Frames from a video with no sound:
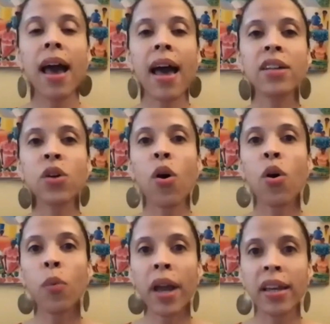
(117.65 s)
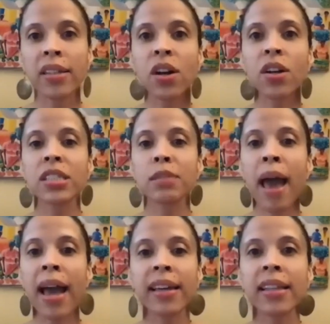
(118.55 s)
as always, are
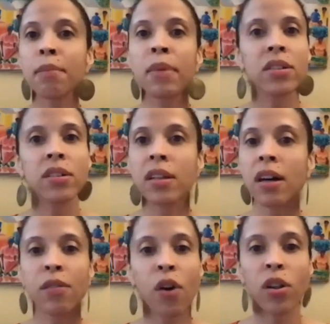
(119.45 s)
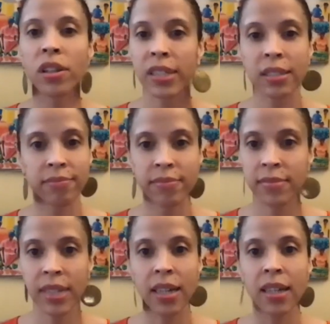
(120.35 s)
smack in the middle of all of it.
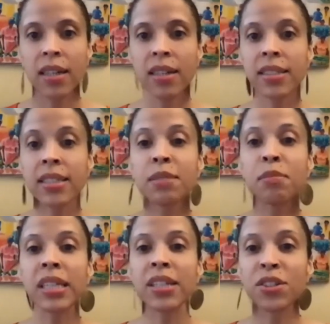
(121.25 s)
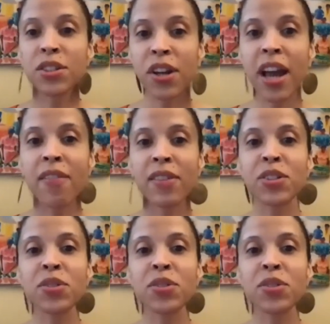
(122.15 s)
System leaders are having to